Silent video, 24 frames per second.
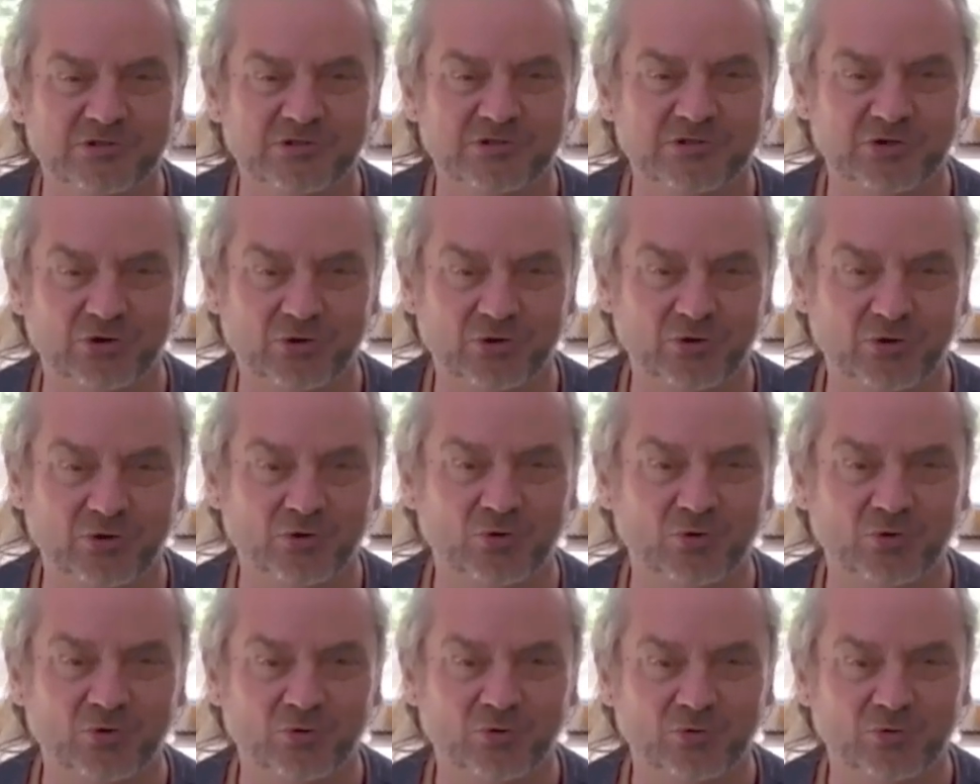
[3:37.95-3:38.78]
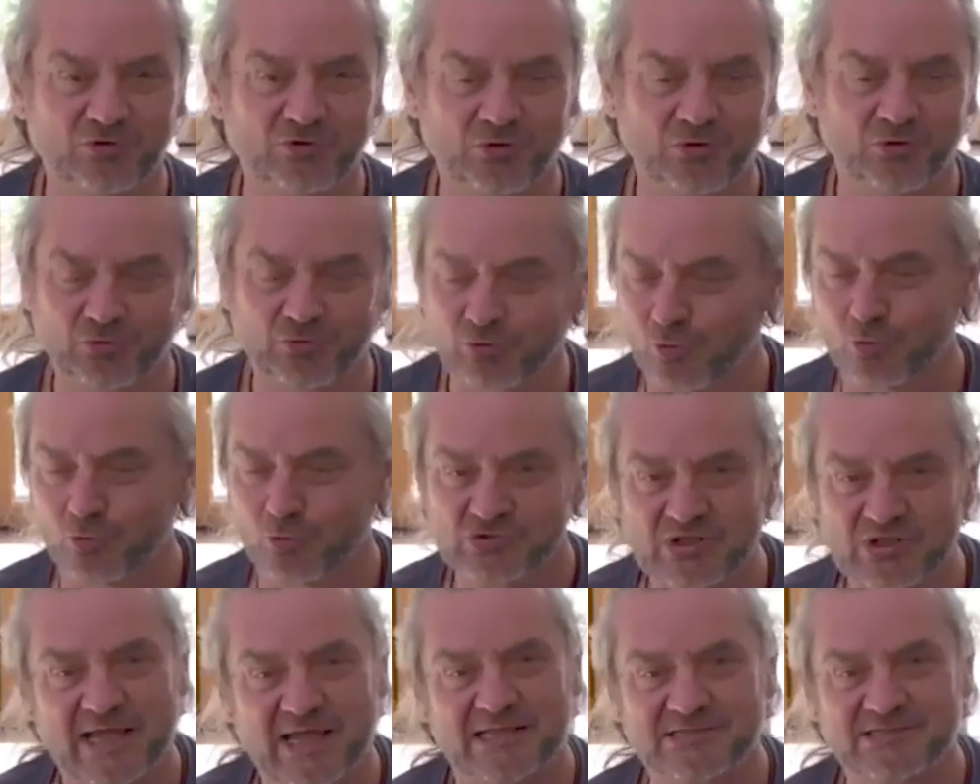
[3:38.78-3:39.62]
to
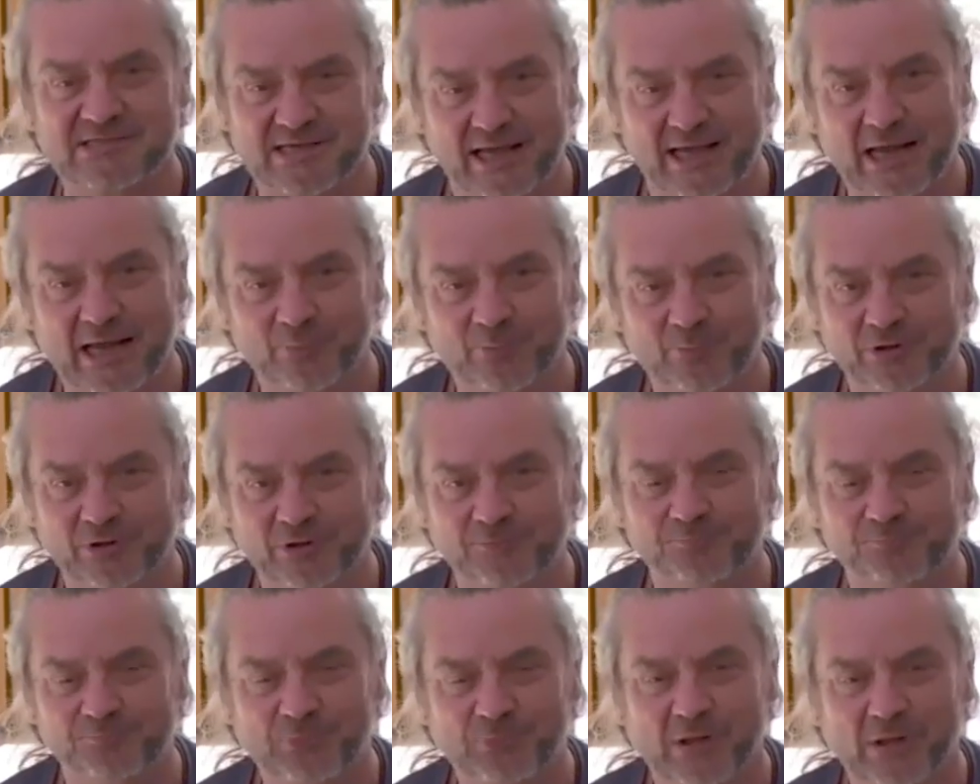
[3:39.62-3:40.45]
cause that to happen.